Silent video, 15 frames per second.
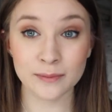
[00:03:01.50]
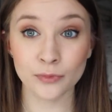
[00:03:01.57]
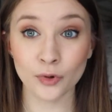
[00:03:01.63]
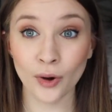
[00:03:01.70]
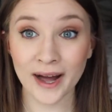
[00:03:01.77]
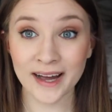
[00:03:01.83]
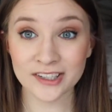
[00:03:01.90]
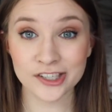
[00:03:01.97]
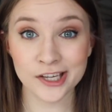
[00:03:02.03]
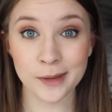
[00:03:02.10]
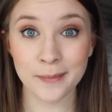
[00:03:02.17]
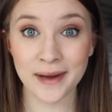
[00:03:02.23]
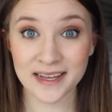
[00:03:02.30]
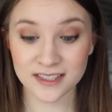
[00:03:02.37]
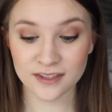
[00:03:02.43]
I'm not actually a
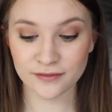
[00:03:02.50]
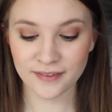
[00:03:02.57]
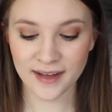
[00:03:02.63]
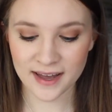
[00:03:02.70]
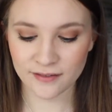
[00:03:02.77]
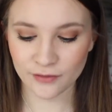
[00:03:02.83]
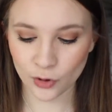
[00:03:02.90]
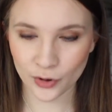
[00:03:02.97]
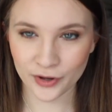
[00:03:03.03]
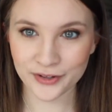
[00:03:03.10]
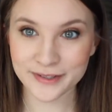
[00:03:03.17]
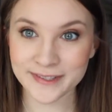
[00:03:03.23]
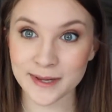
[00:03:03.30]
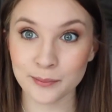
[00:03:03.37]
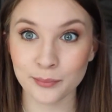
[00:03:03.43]
massive fan of
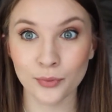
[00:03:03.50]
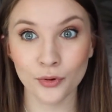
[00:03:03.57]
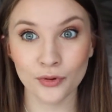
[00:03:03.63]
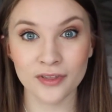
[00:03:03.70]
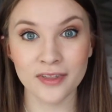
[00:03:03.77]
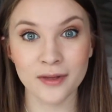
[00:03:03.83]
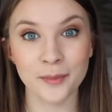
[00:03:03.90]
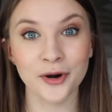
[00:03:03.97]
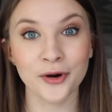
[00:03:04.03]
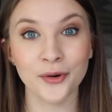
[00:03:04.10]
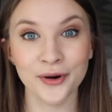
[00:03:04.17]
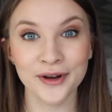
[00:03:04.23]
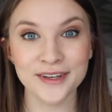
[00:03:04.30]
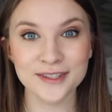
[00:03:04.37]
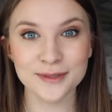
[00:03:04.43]
oils, and both of them are
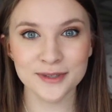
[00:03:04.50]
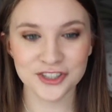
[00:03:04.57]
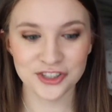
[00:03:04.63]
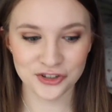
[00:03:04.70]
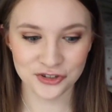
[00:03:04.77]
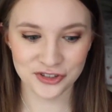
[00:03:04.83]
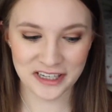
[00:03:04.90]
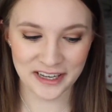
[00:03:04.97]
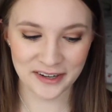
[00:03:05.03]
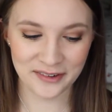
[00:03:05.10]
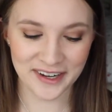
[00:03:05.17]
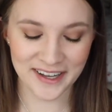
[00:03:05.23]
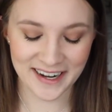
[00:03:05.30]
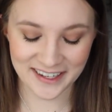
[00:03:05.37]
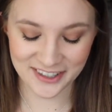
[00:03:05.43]
oils, which is really
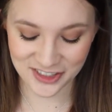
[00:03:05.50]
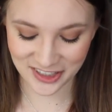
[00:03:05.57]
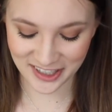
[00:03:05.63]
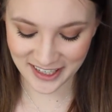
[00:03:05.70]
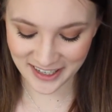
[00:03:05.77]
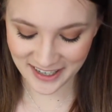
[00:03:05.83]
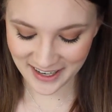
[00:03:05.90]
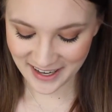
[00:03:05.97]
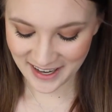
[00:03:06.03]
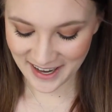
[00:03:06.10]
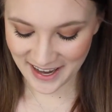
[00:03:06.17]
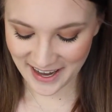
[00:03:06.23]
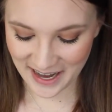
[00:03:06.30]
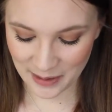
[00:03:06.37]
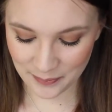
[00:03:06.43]
annoying actually.
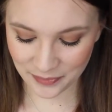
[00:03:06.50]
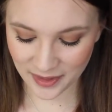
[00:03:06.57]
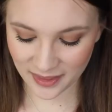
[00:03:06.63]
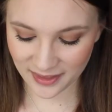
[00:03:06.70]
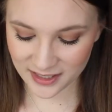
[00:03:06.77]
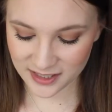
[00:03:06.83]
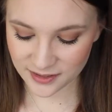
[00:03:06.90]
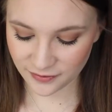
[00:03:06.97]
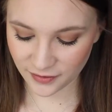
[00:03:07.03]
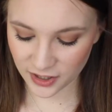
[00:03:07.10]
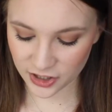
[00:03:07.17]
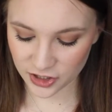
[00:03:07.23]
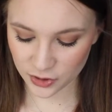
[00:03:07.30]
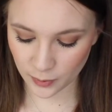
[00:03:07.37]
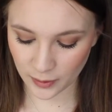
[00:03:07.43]
This
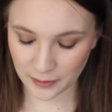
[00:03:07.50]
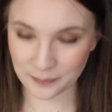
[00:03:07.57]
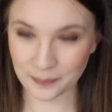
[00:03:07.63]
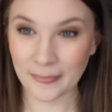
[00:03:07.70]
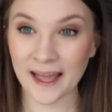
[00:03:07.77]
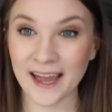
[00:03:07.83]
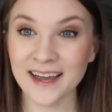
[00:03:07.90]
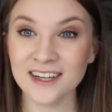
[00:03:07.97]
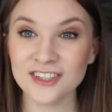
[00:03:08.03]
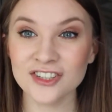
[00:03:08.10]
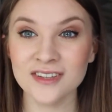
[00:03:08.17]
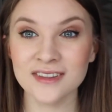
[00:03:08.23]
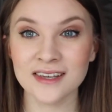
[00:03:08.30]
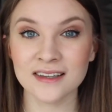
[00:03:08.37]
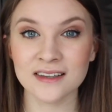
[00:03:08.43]
first one, I
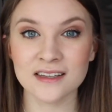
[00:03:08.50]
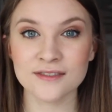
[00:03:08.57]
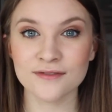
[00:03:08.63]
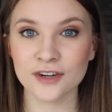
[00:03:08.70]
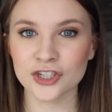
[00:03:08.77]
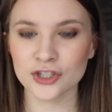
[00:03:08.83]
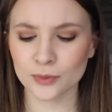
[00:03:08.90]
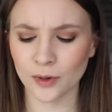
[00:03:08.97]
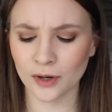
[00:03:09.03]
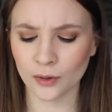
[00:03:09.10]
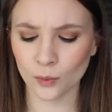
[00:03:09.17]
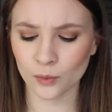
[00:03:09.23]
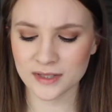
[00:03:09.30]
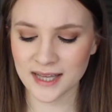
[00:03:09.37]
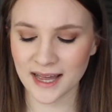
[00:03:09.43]
actually think this first
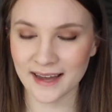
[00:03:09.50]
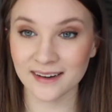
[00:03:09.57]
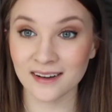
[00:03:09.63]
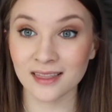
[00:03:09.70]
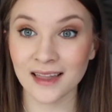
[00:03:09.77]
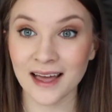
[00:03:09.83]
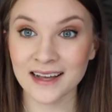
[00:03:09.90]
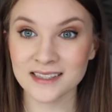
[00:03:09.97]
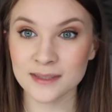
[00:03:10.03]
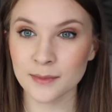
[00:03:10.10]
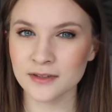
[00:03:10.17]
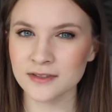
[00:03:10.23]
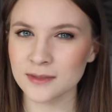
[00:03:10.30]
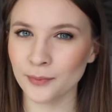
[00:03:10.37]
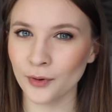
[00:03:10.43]
one was in last
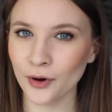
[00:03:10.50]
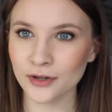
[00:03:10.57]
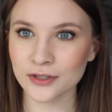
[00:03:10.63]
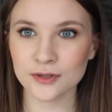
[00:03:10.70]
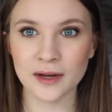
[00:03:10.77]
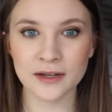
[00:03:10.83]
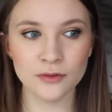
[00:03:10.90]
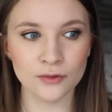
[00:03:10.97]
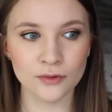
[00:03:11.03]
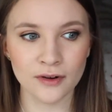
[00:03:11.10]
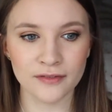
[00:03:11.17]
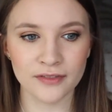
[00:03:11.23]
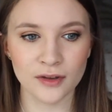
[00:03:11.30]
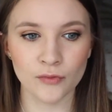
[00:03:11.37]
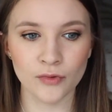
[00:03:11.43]
month's box, so I don't know
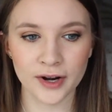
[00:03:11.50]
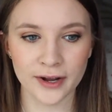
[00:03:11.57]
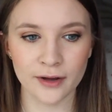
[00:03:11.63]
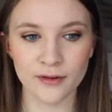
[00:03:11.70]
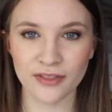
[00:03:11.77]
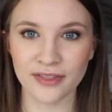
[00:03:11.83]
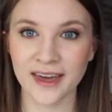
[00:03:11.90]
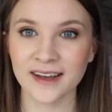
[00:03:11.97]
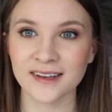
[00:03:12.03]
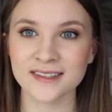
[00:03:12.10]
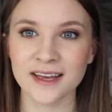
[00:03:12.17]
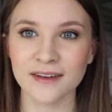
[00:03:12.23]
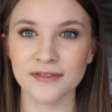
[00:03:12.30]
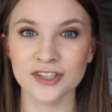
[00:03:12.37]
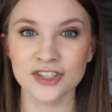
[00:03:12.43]
if they run out of things,
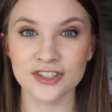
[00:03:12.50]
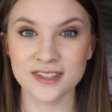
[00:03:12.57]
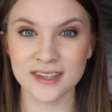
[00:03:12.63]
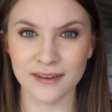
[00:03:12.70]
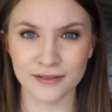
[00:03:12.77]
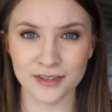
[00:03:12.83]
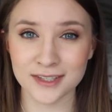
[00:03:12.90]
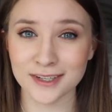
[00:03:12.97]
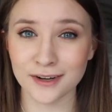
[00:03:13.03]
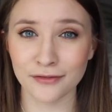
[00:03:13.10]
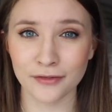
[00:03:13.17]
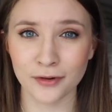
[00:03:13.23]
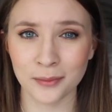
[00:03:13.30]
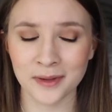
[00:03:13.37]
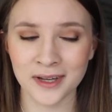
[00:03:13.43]
if they just give you stuff
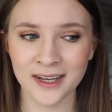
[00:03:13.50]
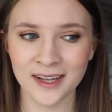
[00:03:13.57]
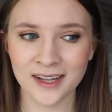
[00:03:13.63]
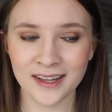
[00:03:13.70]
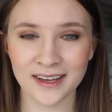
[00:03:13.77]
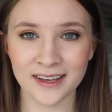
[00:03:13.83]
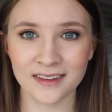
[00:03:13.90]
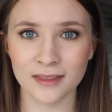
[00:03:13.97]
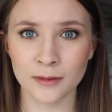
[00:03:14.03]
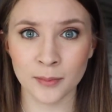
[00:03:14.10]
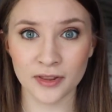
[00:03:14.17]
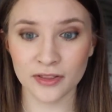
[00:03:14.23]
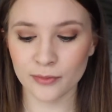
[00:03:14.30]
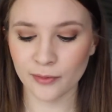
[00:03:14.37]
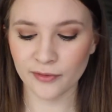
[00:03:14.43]
from like the
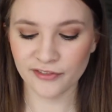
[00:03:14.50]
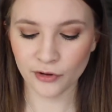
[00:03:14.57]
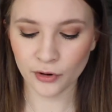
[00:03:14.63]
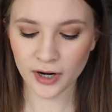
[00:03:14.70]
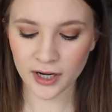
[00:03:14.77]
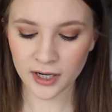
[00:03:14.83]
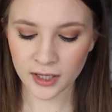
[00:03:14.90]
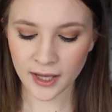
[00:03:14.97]
month before.